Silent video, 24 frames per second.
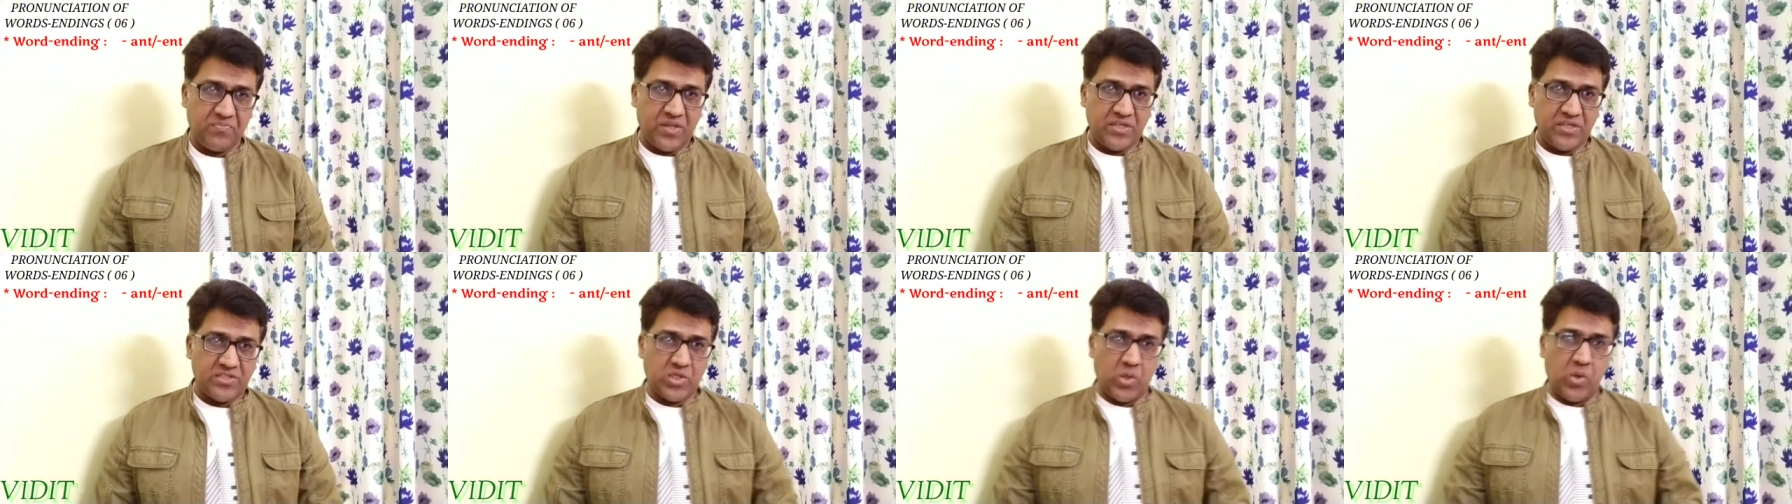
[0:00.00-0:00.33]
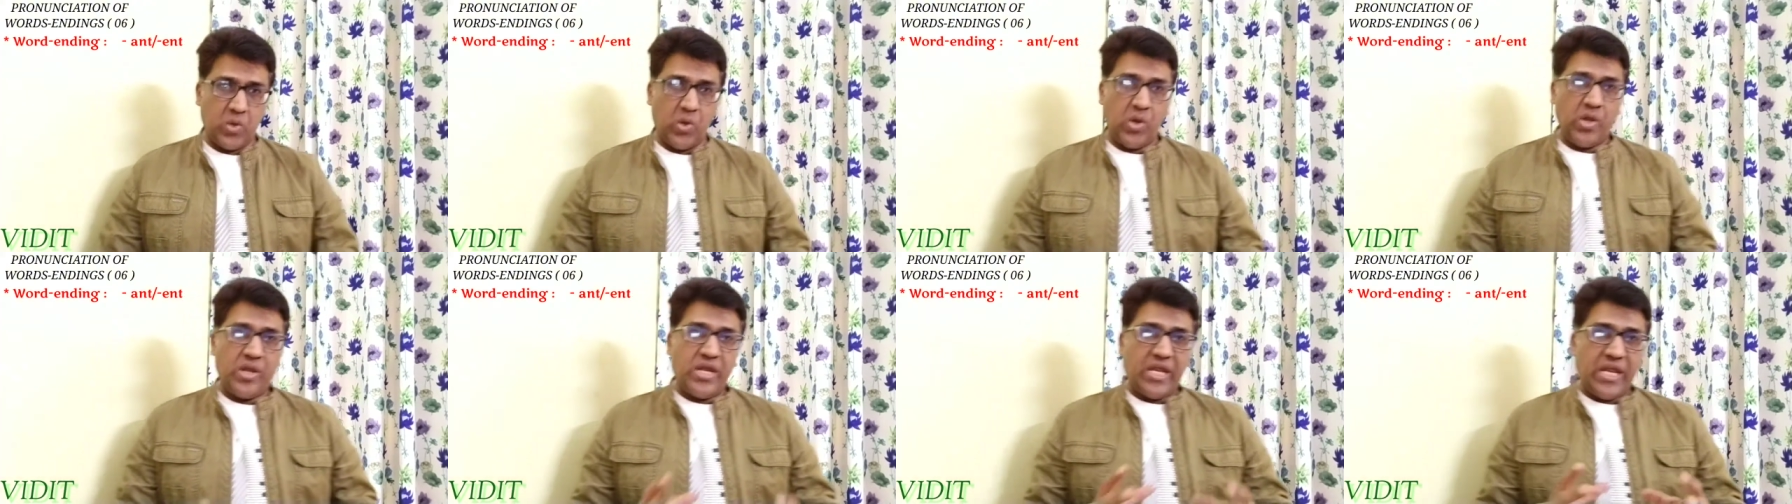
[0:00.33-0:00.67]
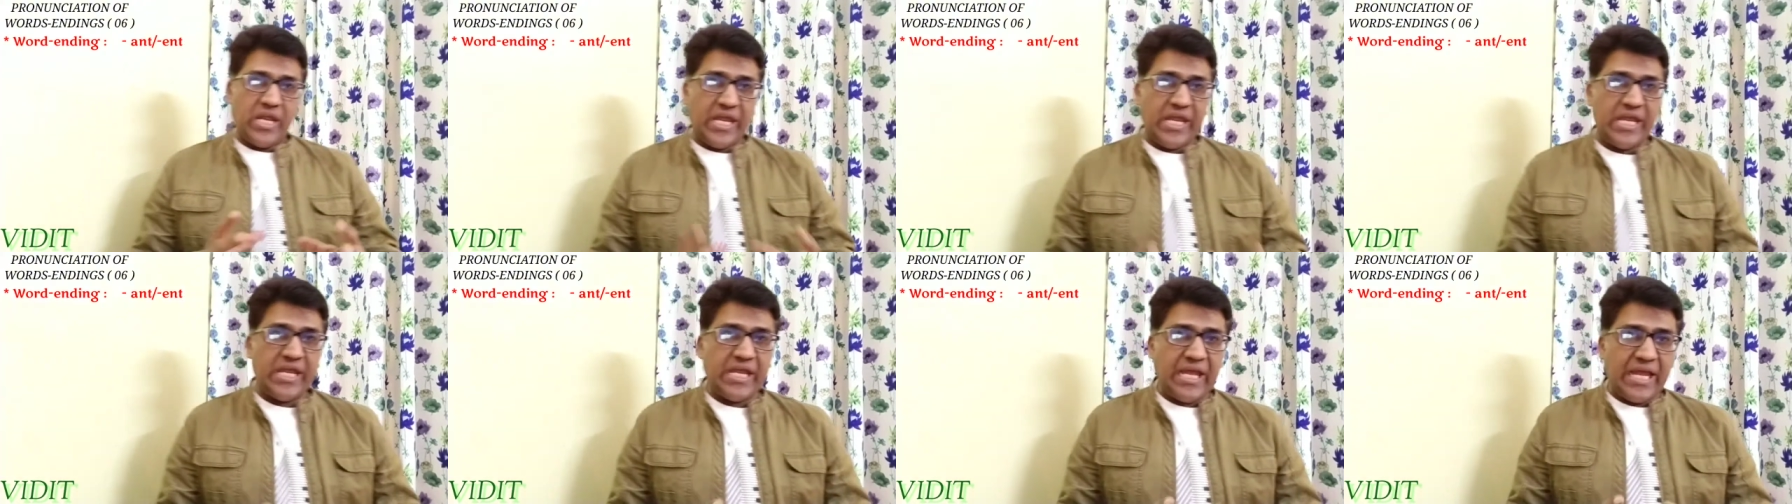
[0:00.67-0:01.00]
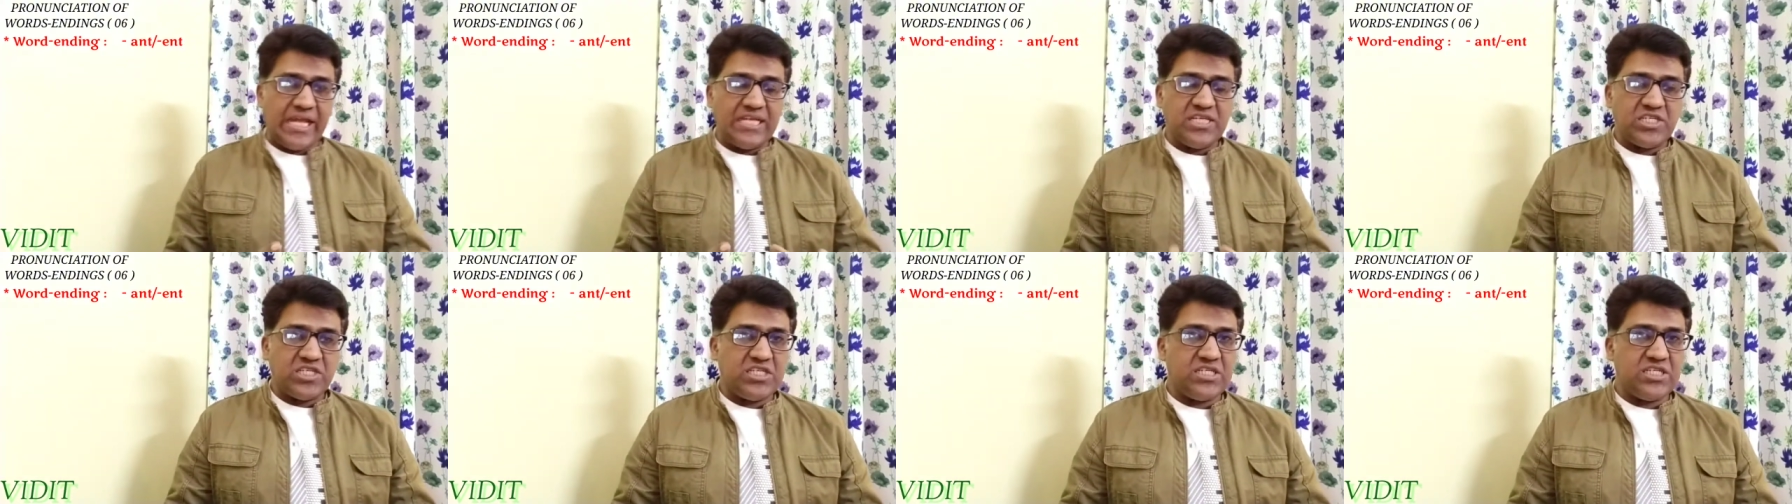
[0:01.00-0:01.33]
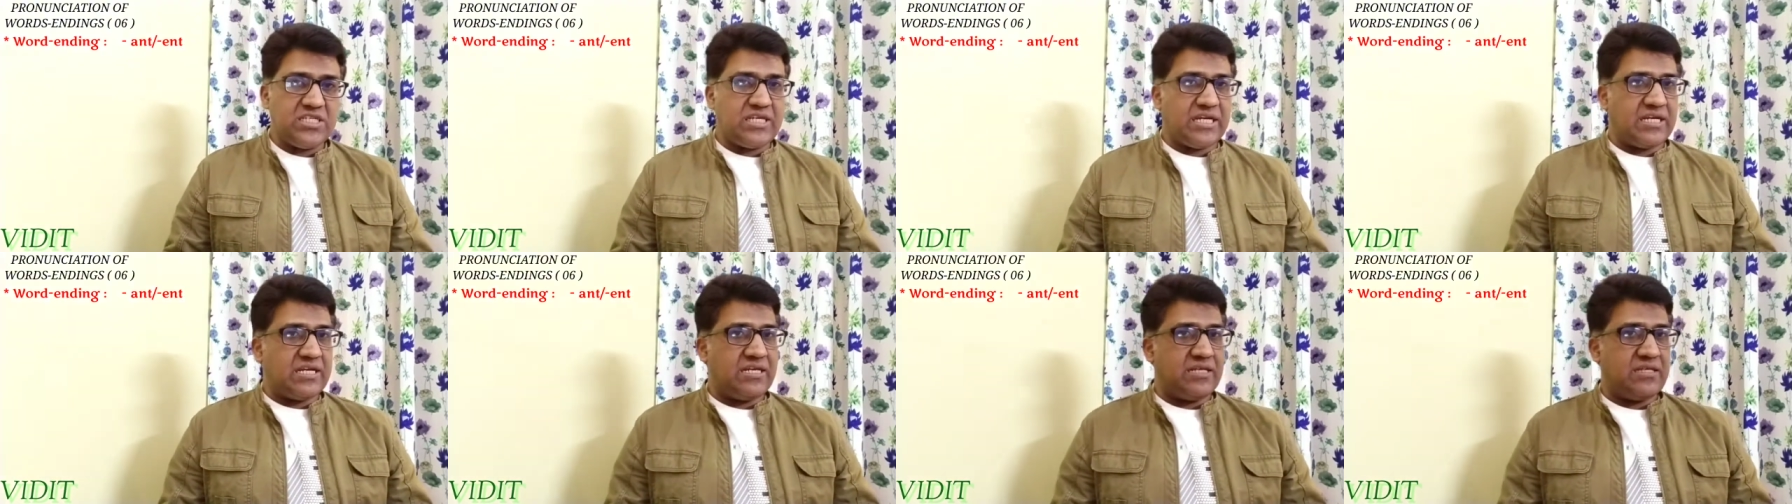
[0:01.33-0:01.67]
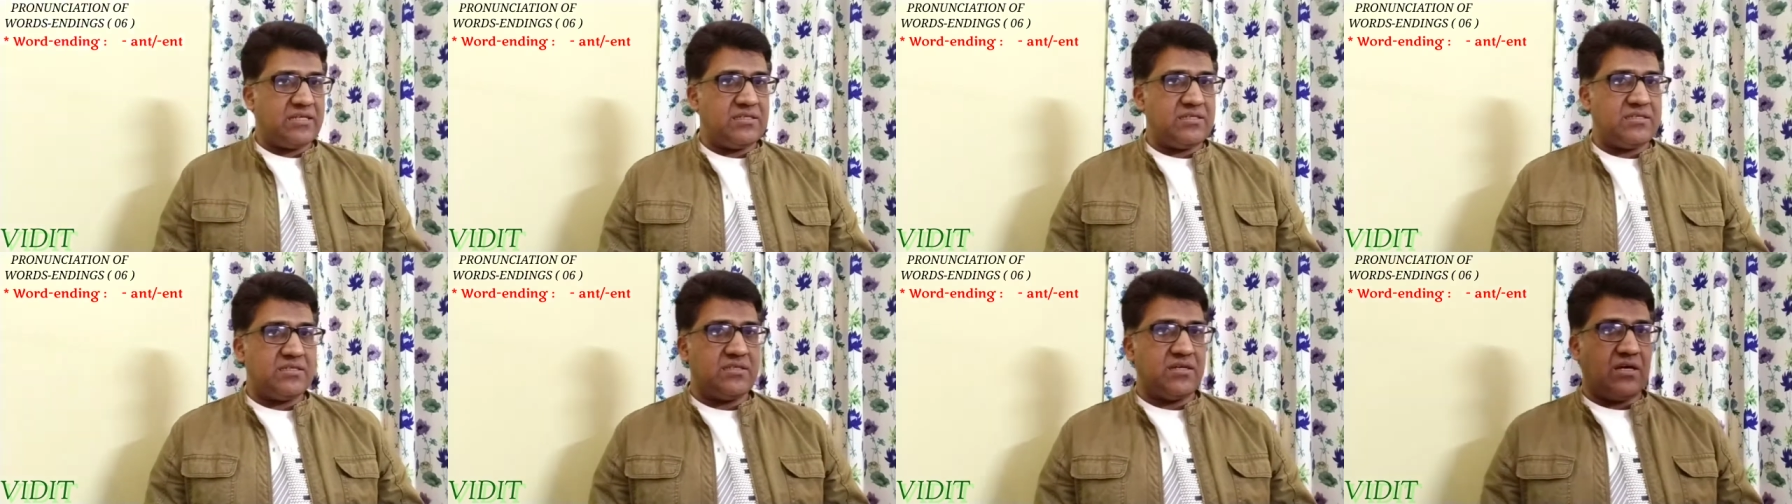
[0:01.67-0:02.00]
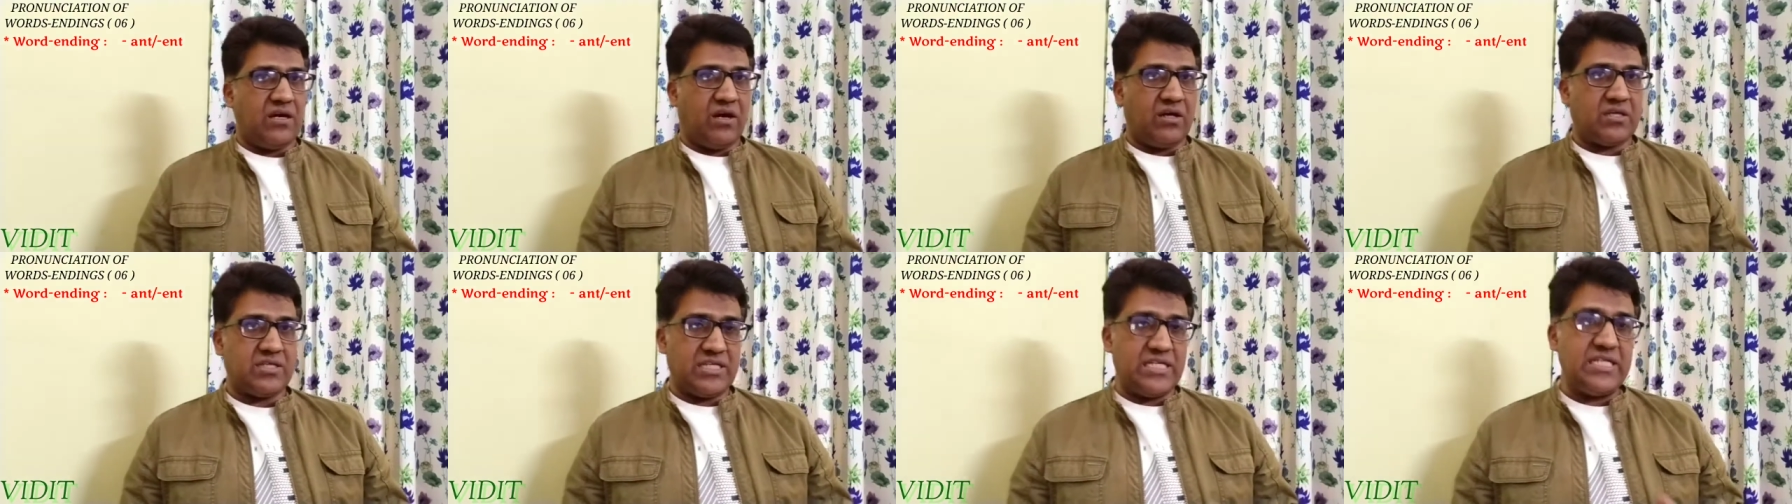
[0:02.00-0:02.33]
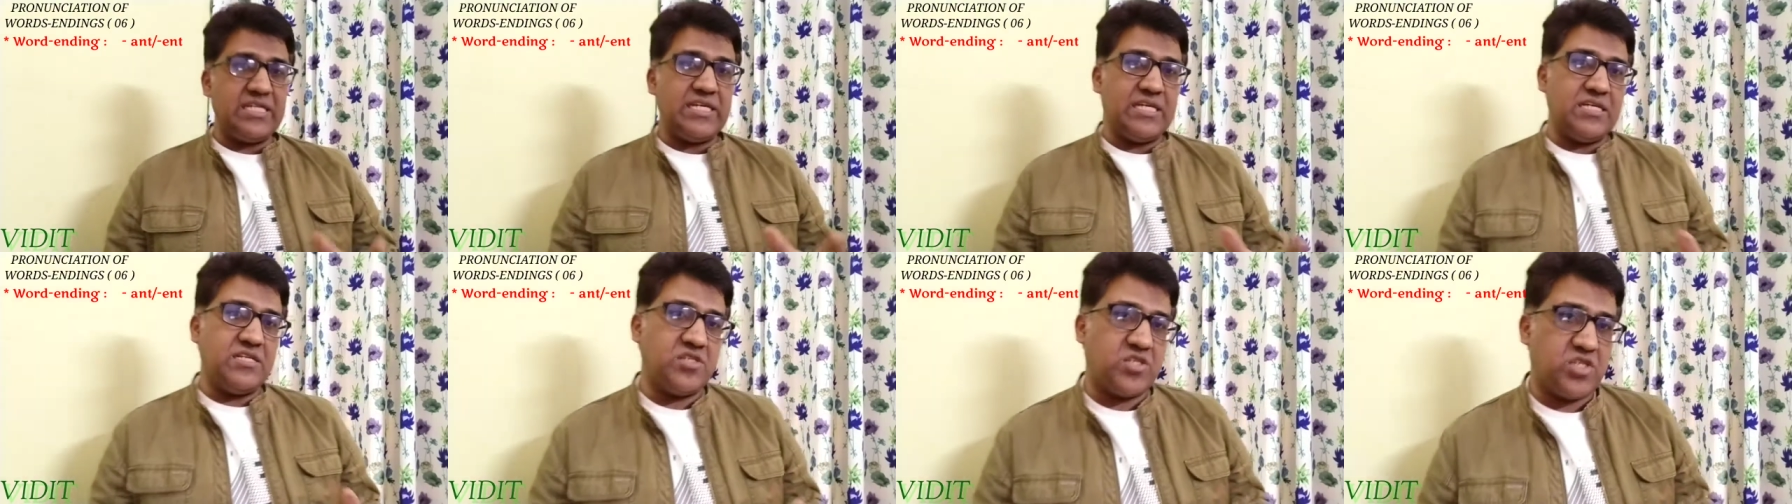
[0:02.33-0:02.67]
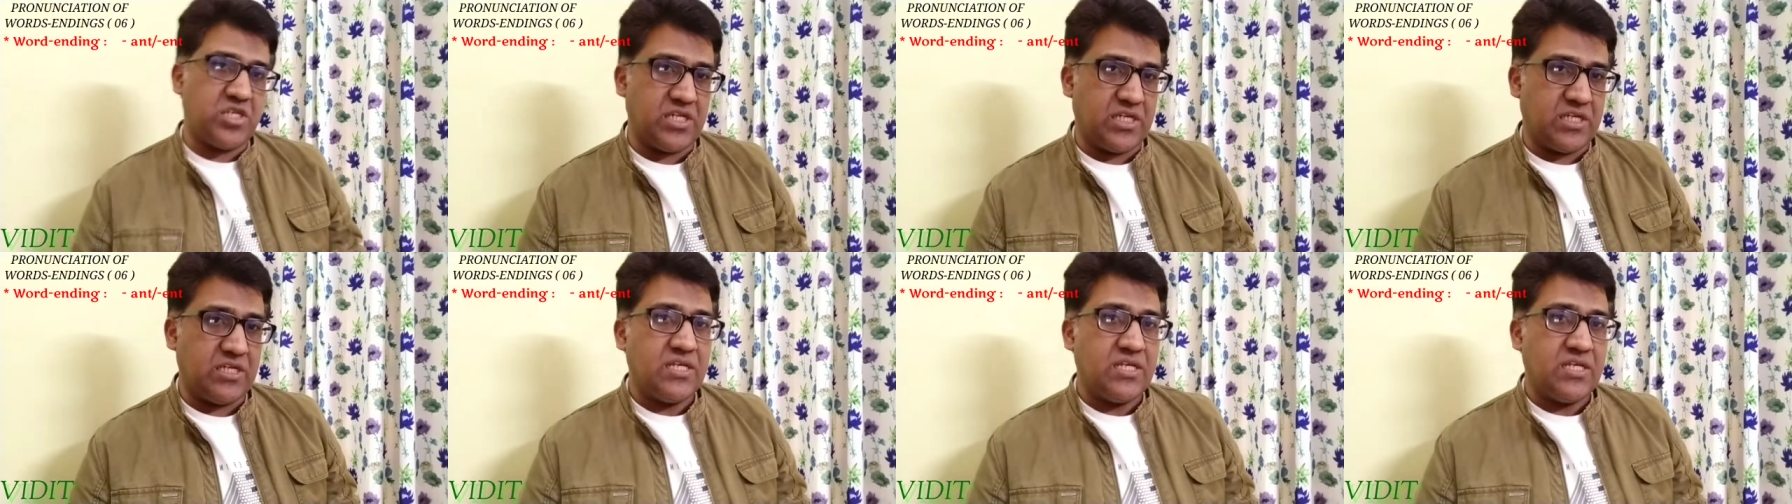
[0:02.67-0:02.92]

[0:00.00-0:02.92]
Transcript: So ANT and uh, or ENT,